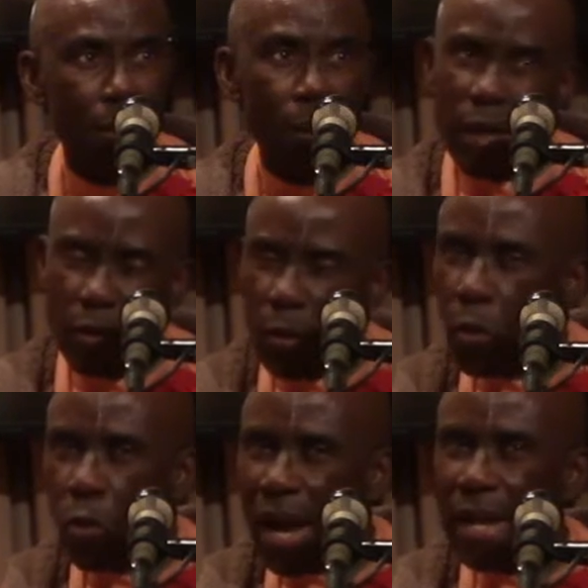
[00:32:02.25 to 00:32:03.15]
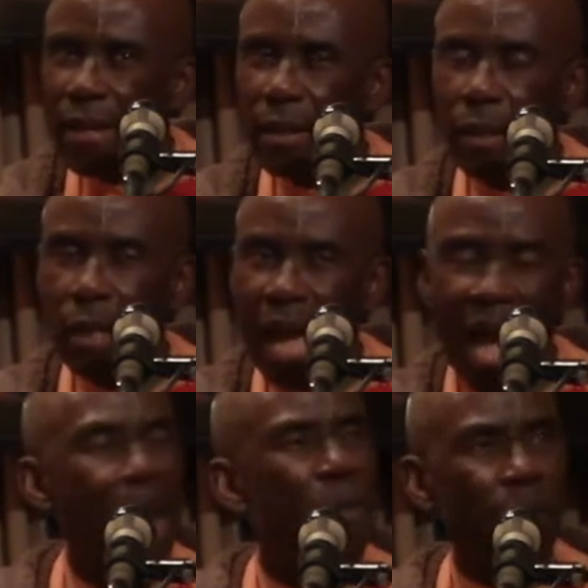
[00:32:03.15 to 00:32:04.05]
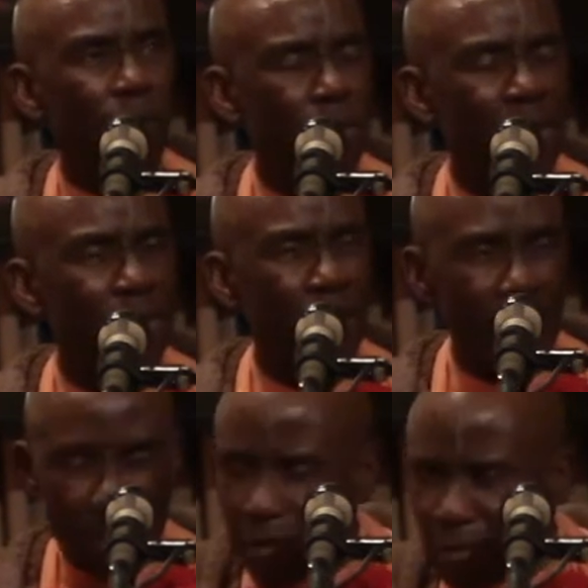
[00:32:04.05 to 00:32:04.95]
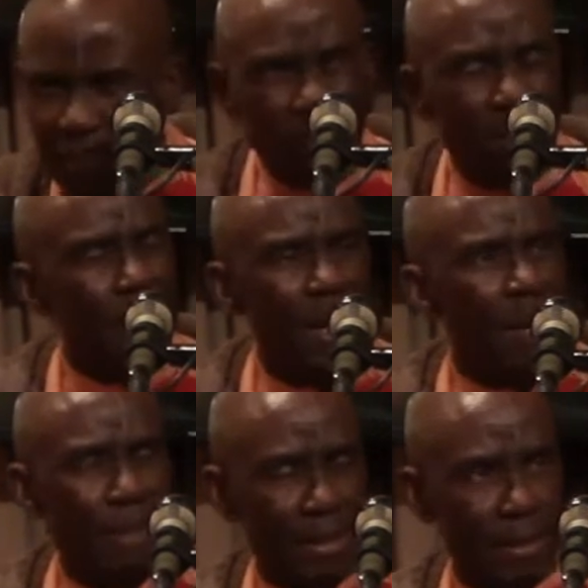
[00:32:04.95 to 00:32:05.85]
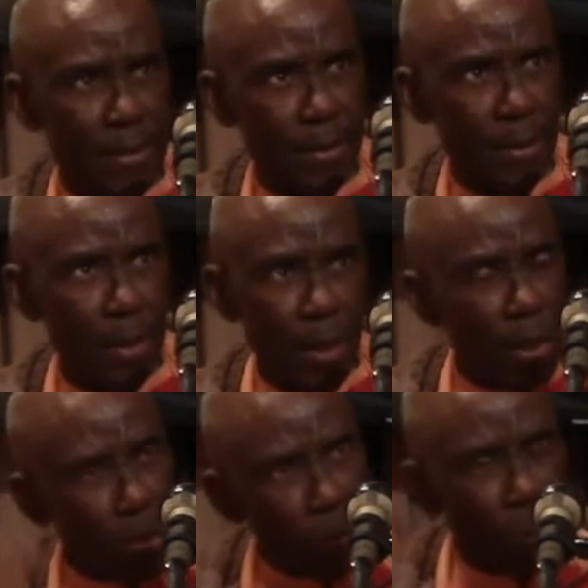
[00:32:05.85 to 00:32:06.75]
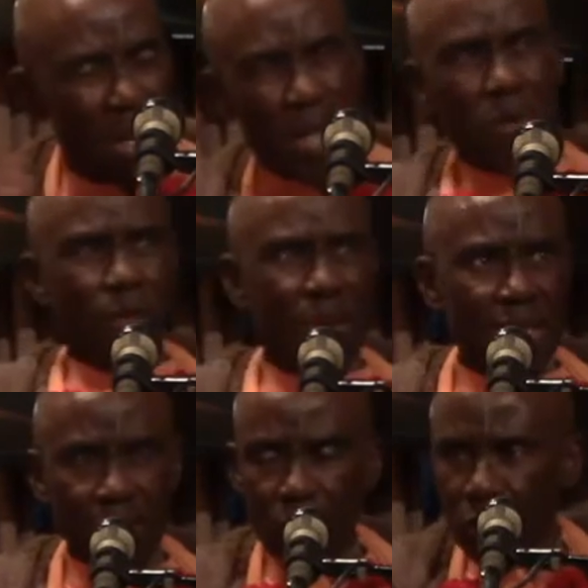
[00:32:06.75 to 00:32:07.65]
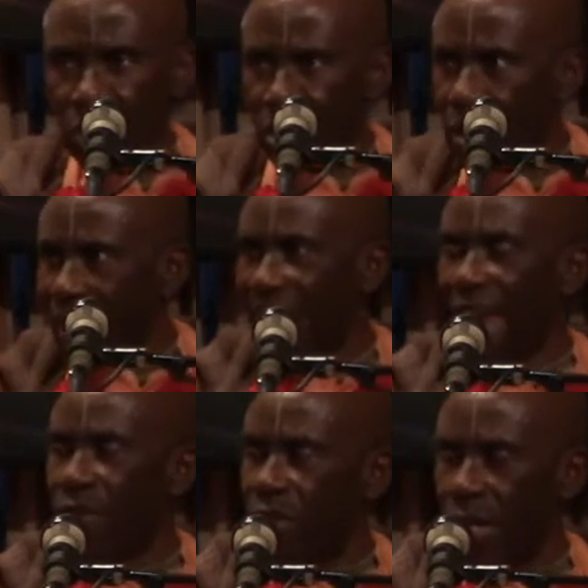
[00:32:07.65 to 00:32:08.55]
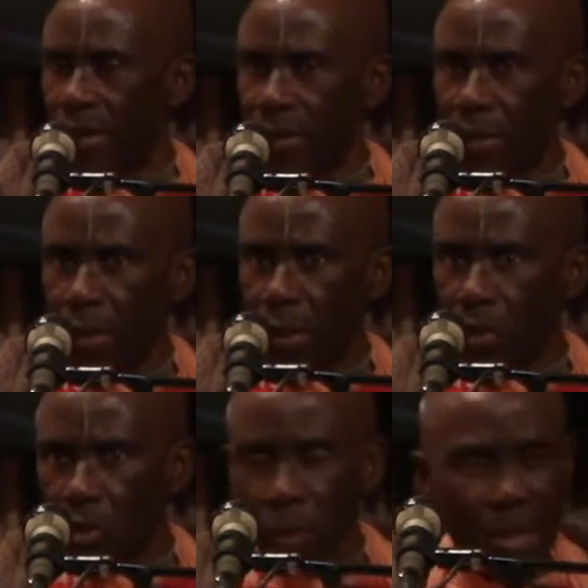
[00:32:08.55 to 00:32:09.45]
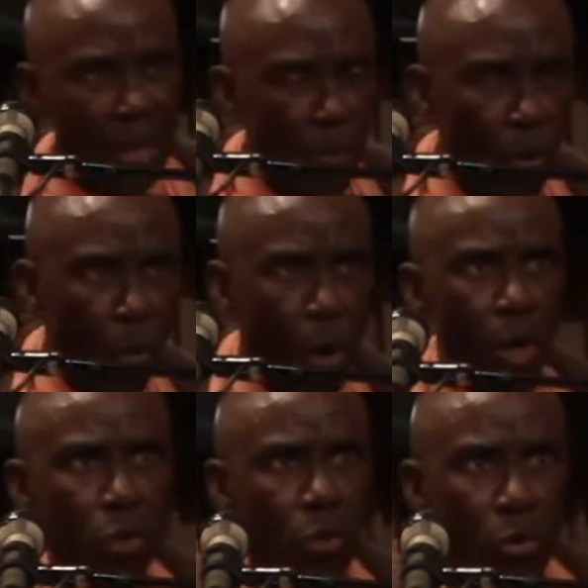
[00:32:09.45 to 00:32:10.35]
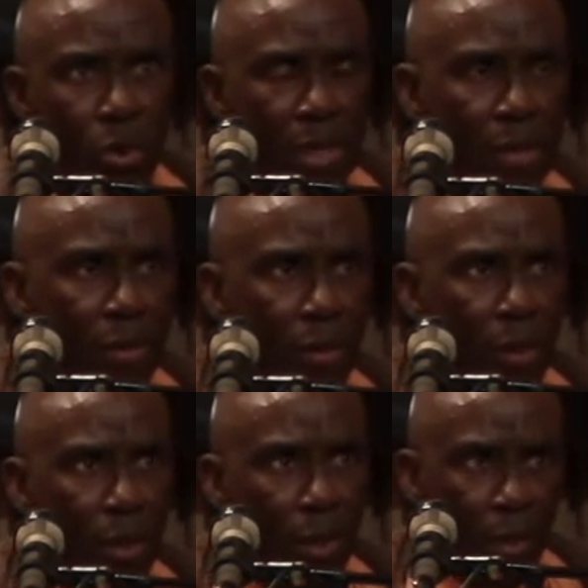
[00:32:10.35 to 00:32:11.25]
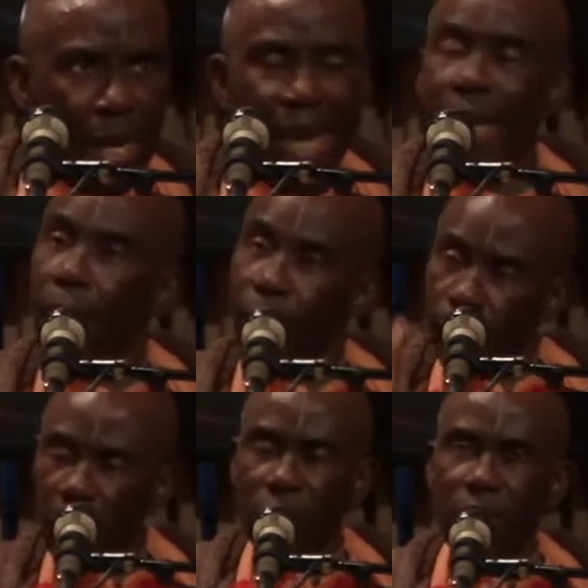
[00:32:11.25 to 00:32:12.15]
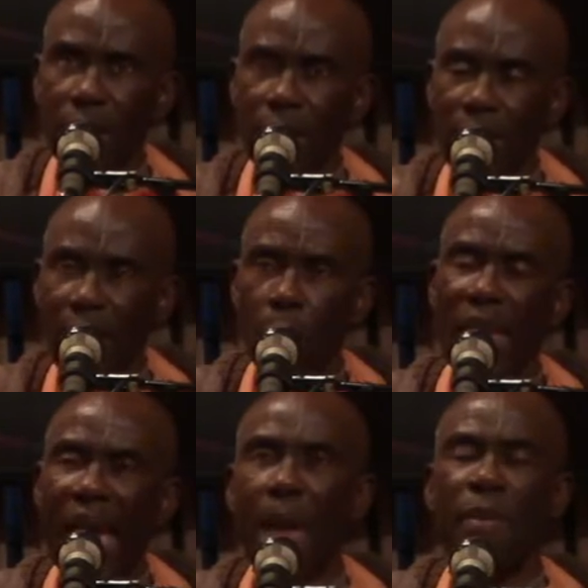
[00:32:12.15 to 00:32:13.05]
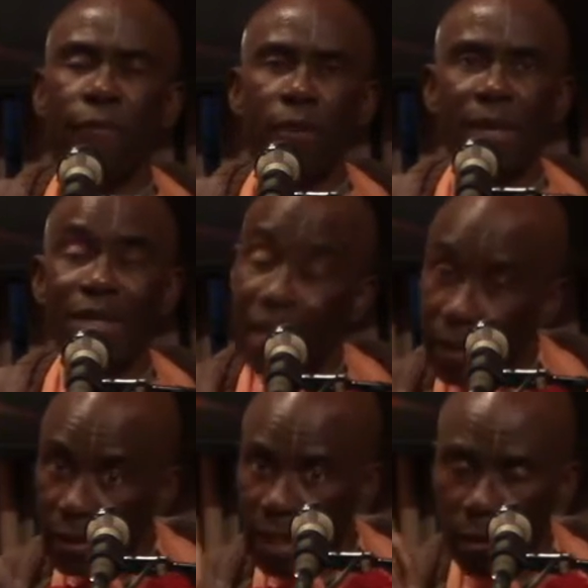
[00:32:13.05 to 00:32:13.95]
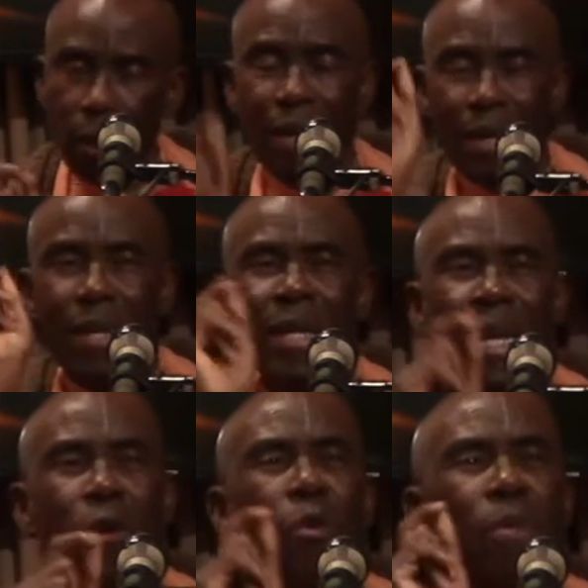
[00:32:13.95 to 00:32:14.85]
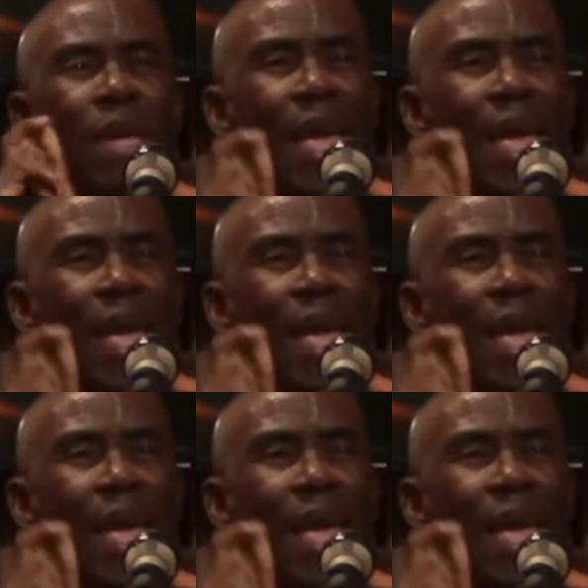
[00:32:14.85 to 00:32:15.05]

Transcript: you want high performance, you give them the liberty to be innovative, to generate ideas, to be able to walk through things so that first thing, there'll be high performance. Second, they will be